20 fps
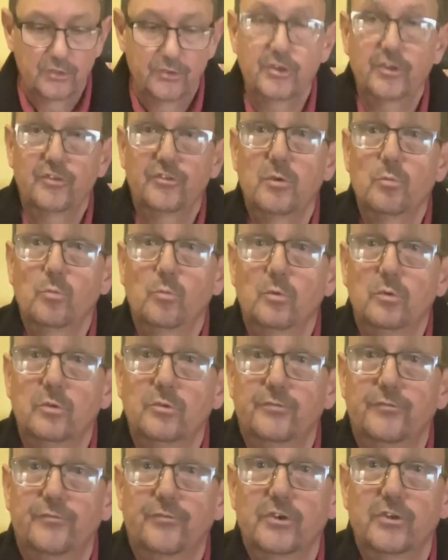Does it
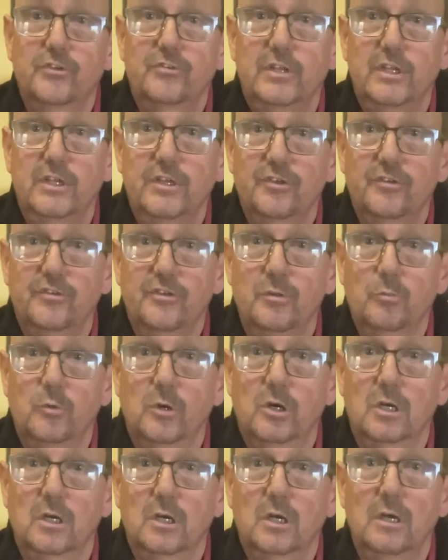
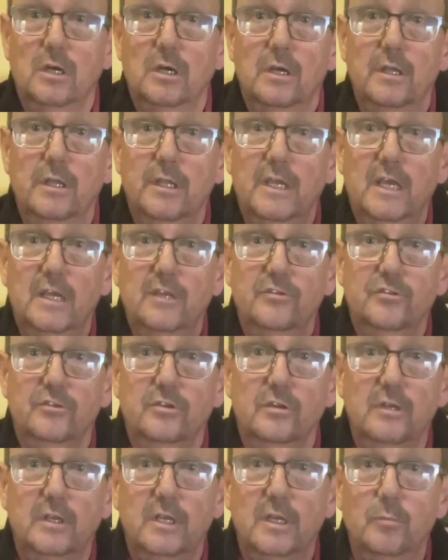work?
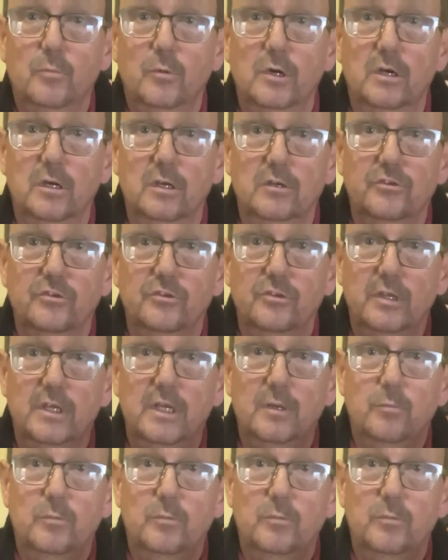Yes, it works. It